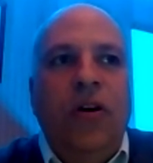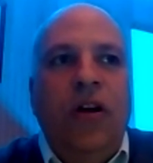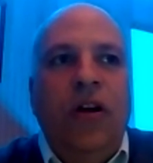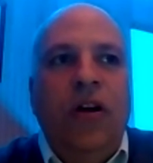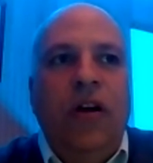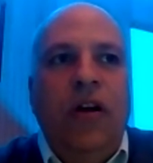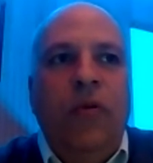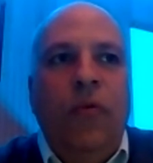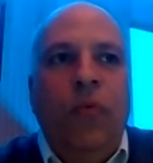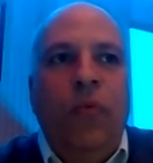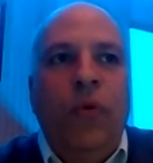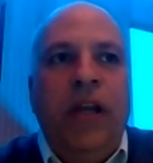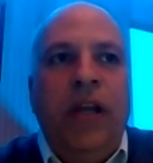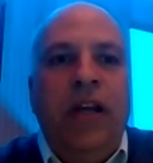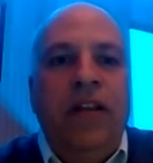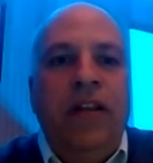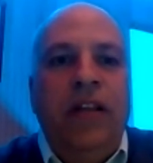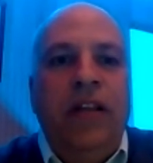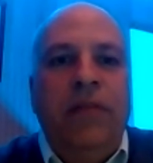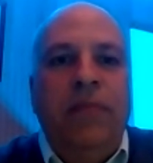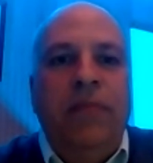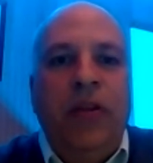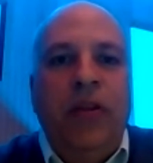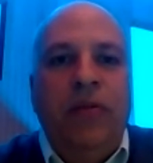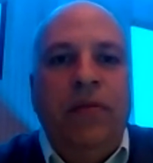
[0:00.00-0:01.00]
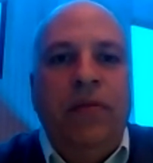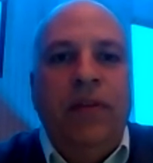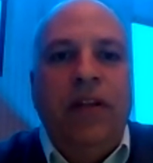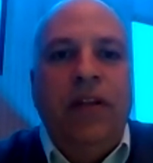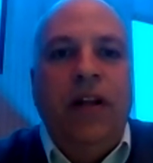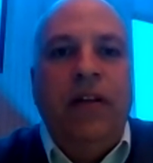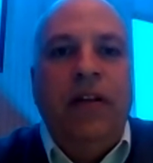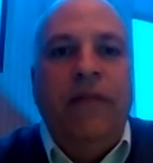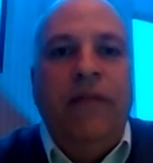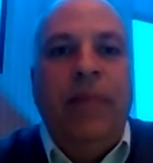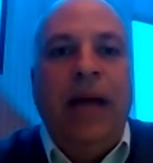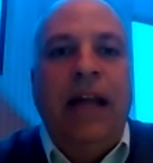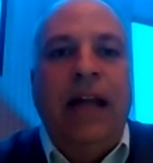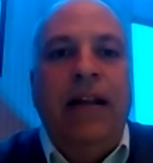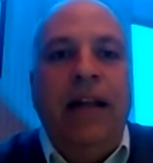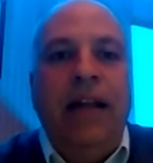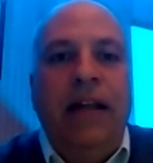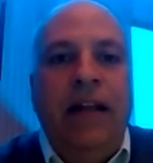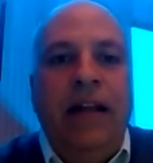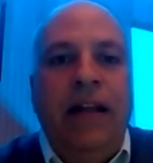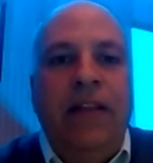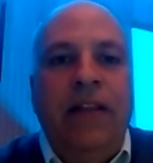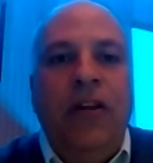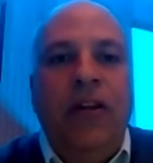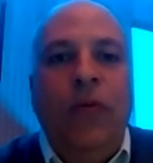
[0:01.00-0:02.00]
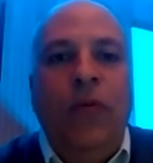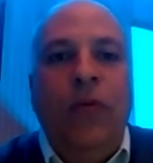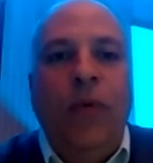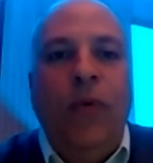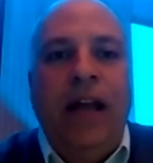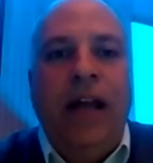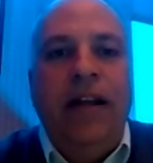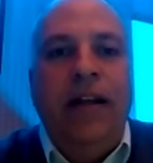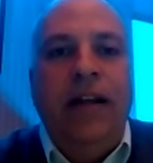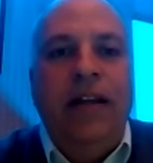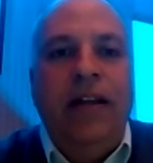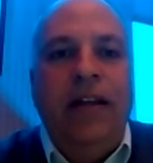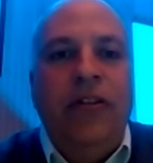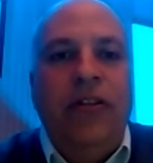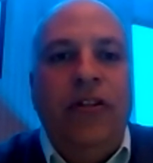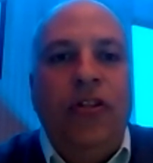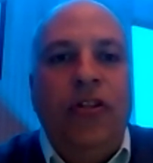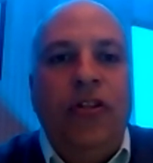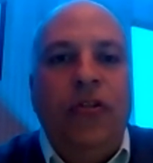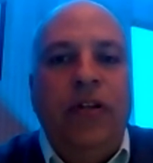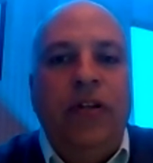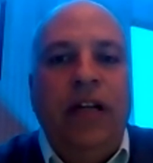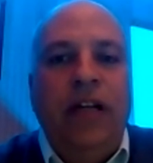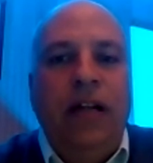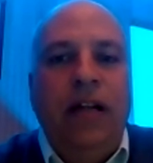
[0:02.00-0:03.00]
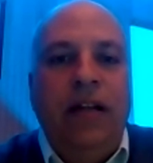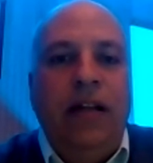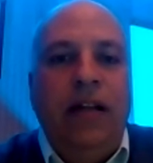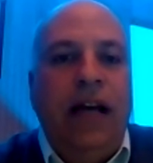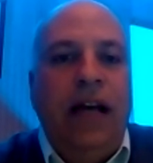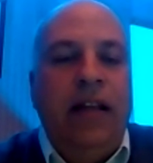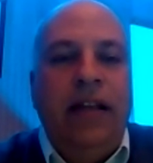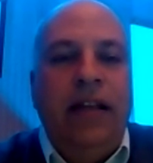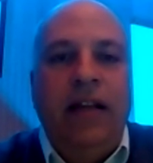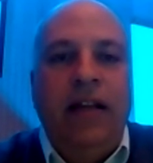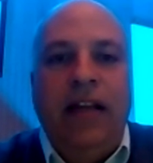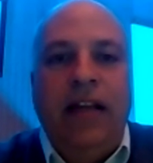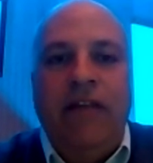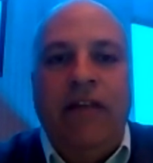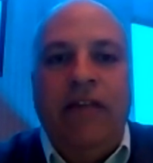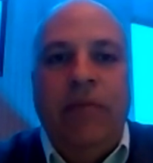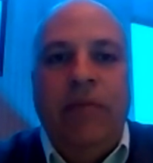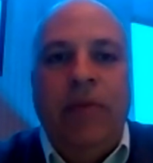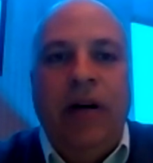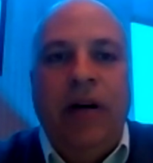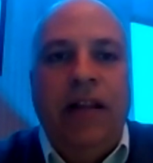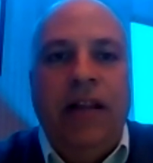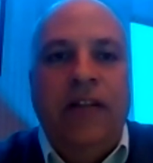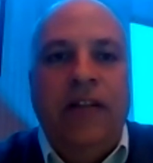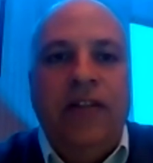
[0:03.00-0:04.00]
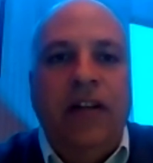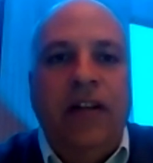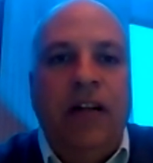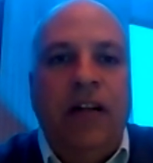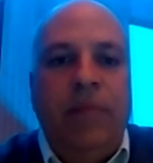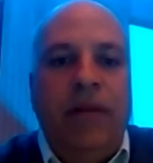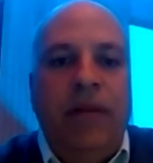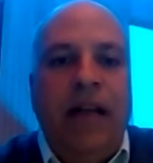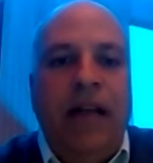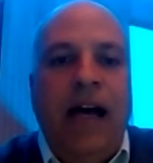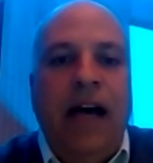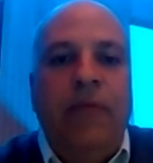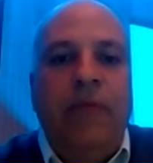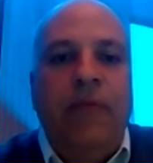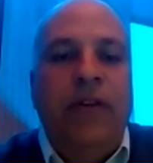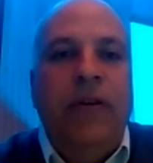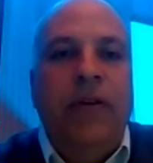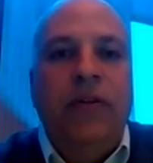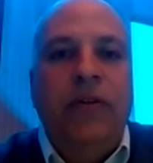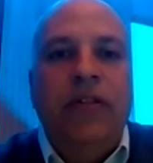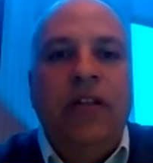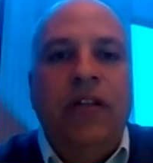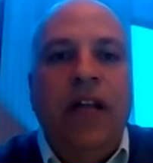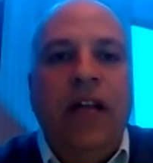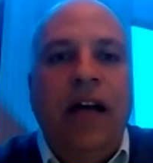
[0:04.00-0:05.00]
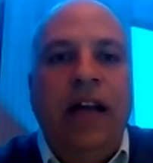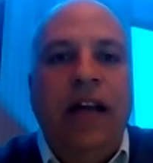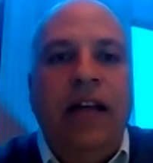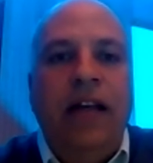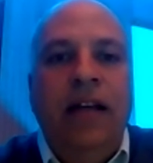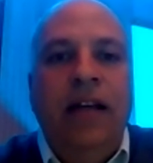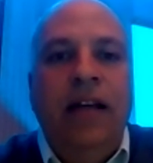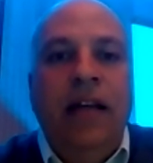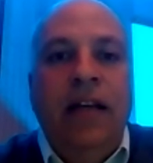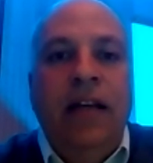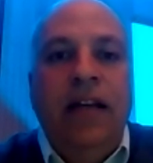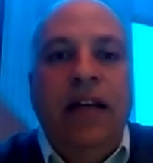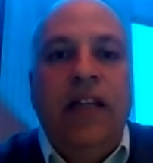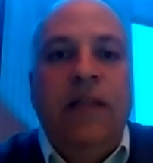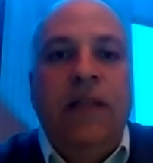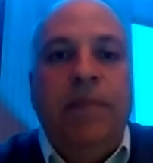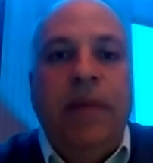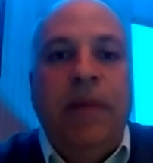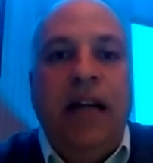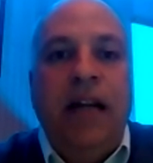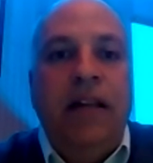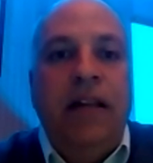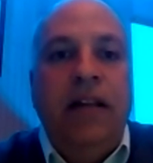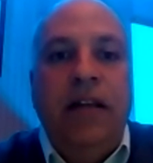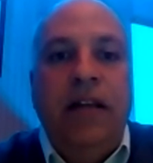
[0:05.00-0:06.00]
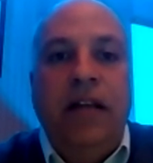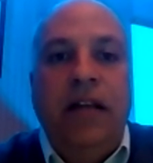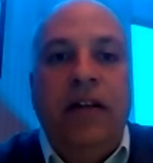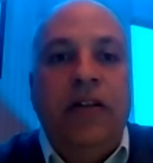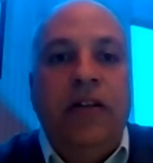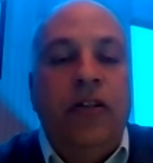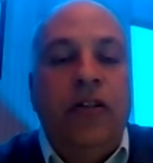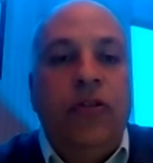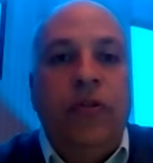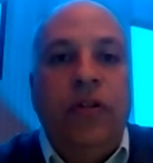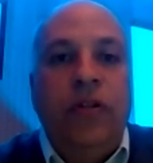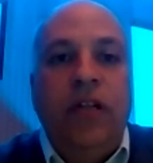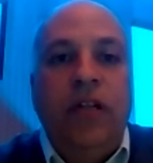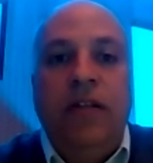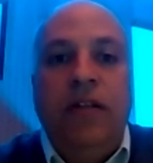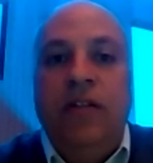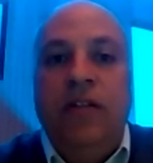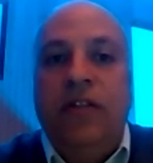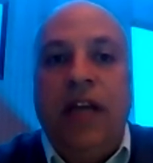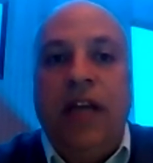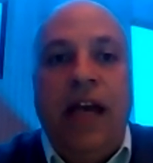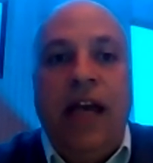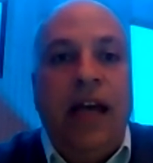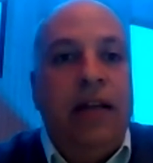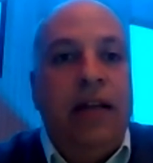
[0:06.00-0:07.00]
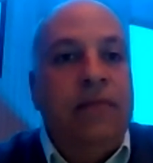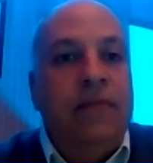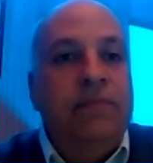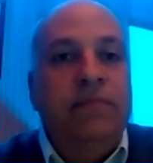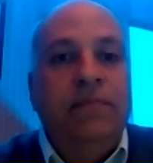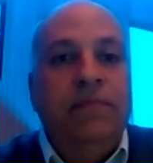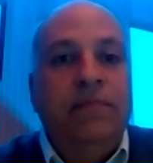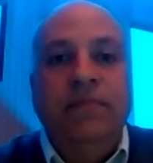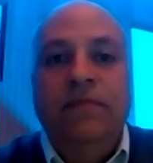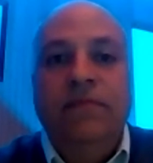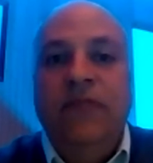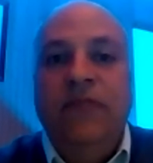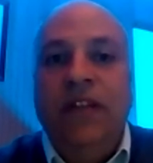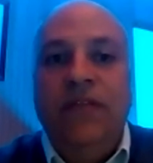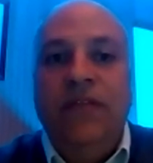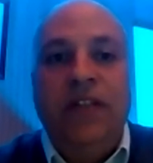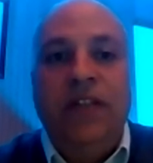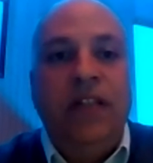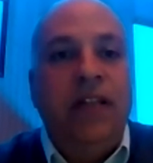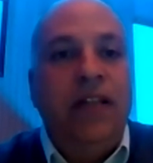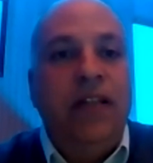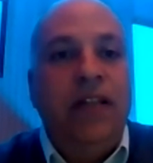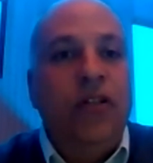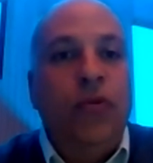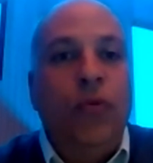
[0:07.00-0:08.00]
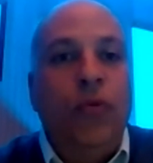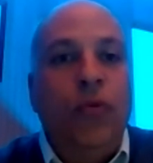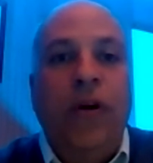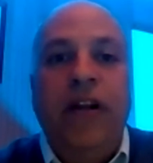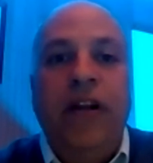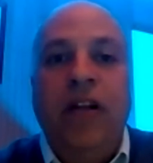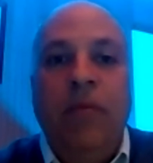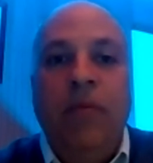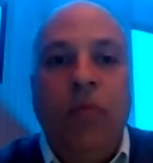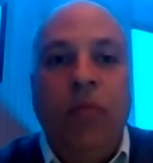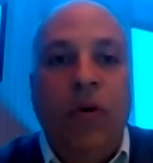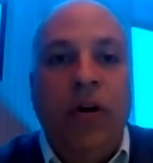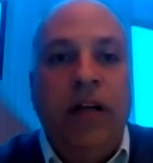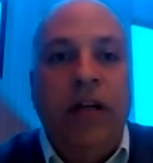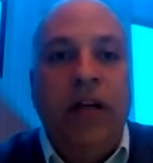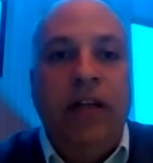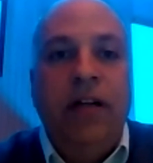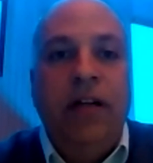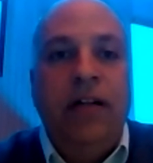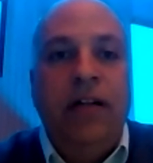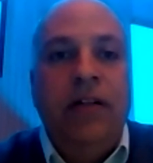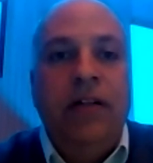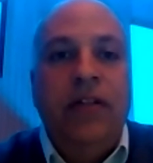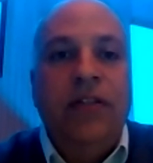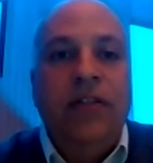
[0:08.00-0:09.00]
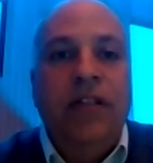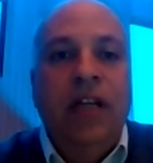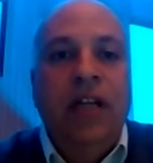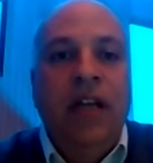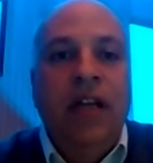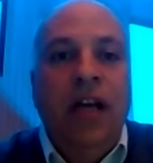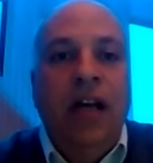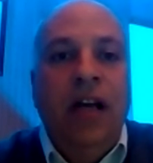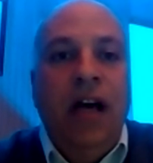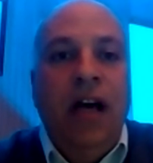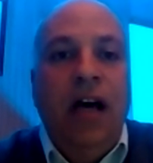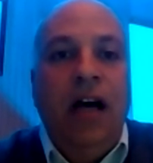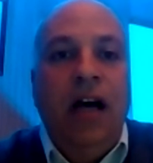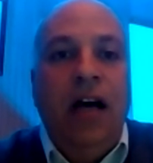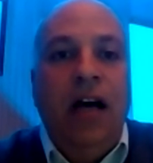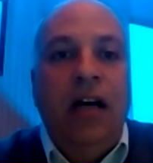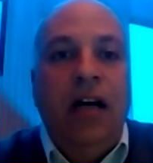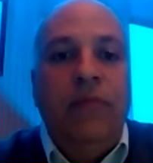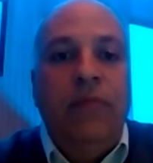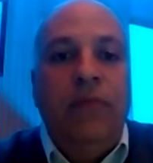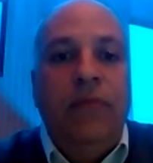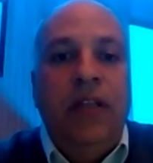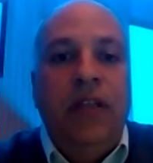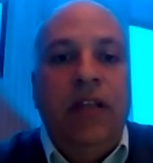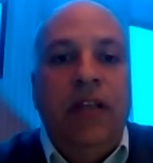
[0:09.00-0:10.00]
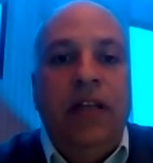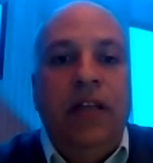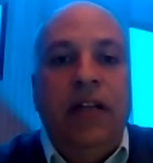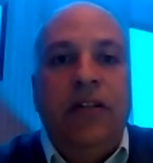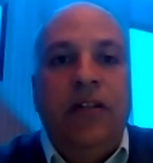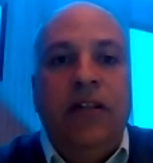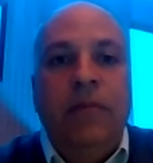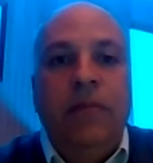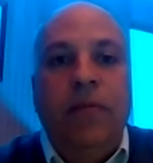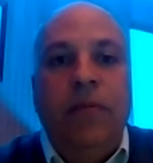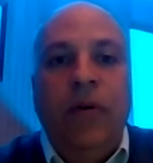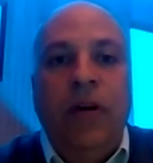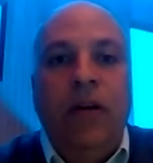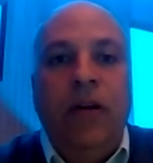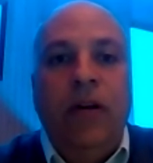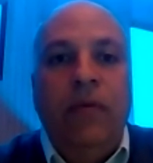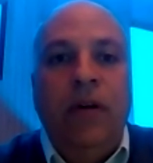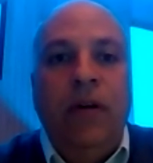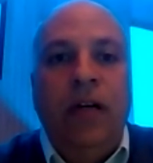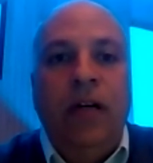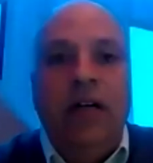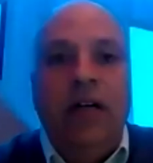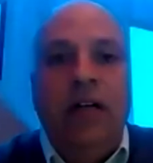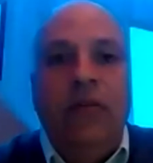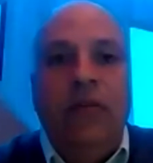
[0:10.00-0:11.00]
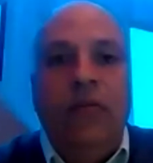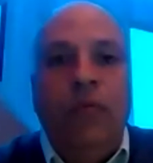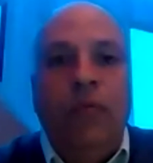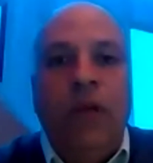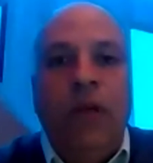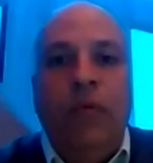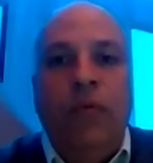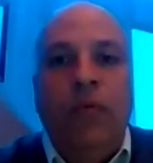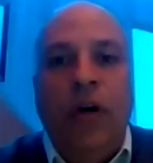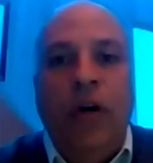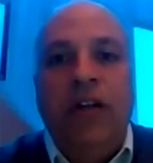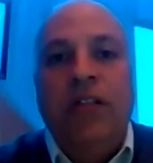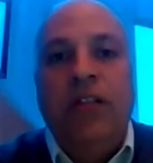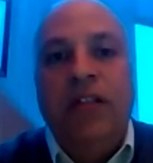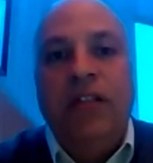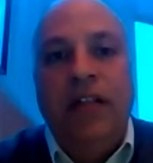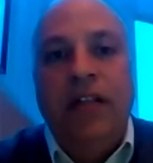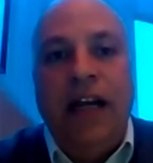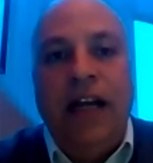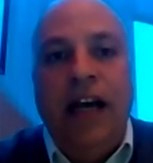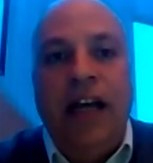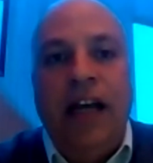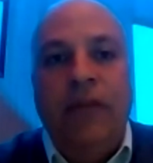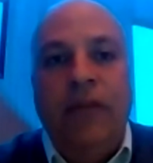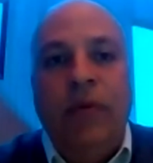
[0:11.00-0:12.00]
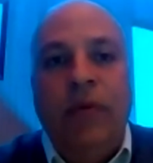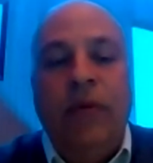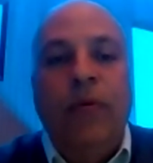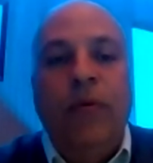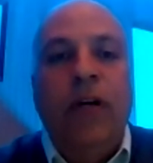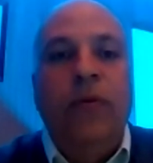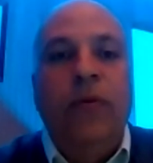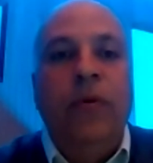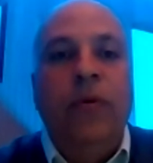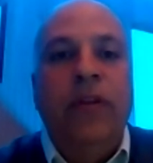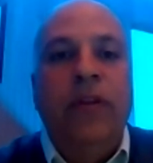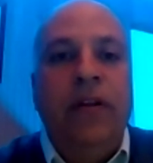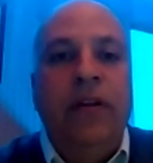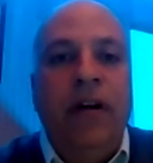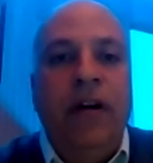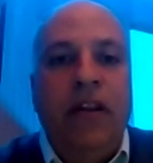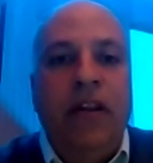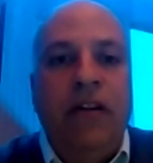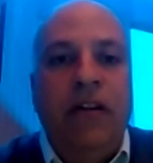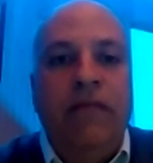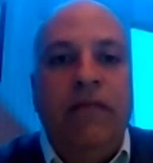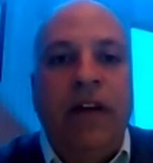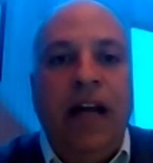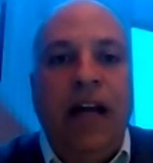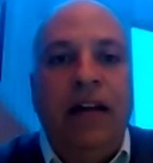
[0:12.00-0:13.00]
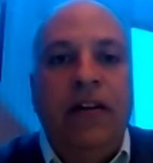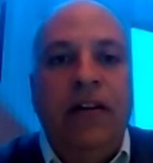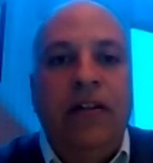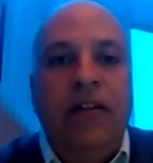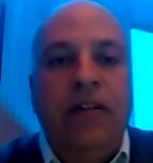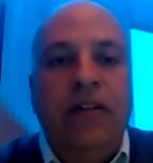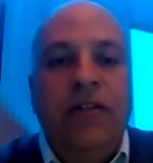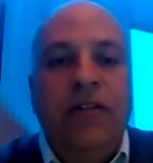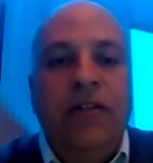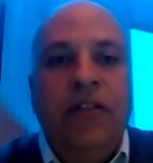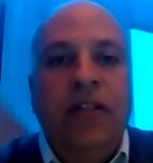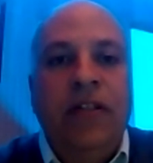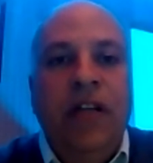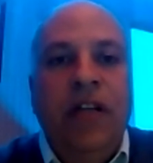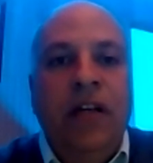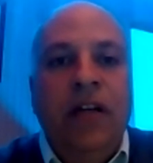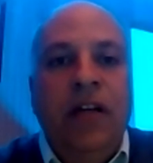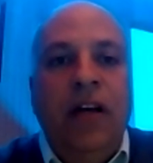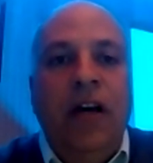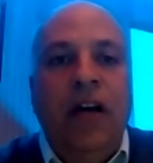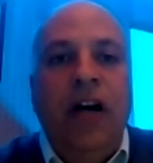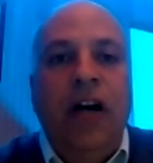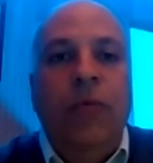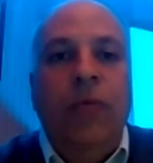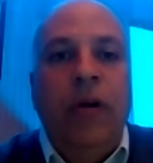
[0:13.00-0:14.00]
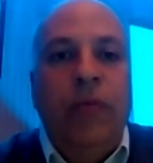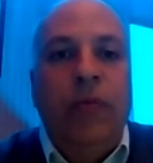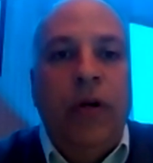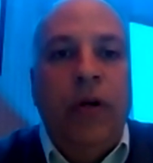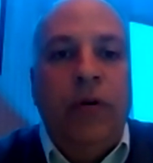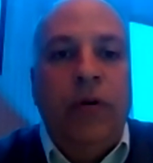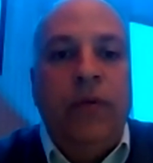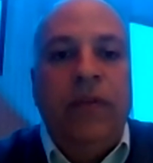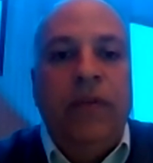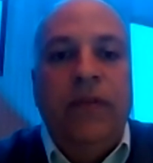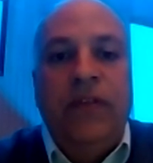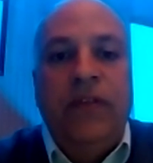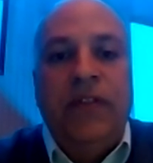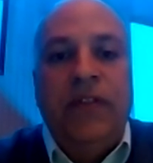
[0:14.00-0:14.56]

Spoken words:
we have been in the wedding industry, and I think everybody that's going to be on with you tonight has been in the industry 10, 15, 20 or more years. You get to the point where we work together, we work with the other vendors, we work with the